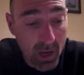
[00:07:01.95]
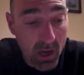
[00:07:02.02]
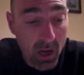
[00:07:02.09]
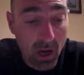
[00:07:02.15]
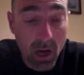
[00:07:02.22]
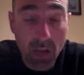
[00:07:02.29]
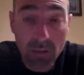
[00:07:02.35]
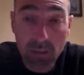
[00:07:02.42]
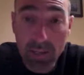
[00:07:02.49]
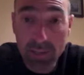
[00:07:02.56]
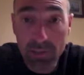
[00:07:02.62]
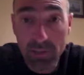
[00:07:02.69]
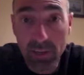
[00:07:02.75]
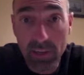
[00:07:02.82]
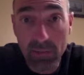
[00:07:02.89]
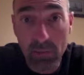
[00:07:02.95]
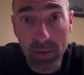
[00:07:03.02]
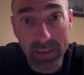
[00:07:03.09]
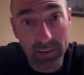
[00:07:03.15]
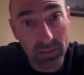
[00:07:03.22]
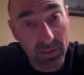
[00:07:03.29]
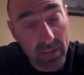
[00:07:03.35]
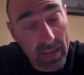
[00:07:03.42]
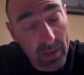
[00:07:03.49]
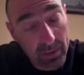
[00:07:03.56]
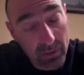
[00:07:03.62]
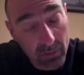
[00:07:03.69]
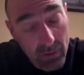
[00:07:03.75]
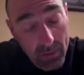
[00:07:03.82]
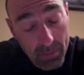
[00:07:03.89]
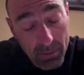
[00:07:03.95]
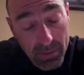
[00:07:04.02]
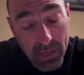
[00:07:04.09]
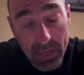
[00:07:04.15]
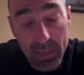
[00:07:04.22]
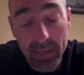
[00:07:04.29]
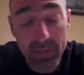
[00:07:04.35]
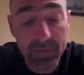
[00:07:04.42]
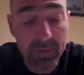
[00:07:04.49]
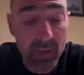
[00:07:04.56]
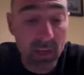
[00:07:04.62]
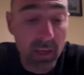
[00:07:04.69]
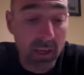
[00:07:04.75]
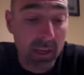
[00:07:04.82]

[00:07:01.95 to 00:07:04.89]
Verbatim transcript: Uh, legislative branch is the House of Representatives.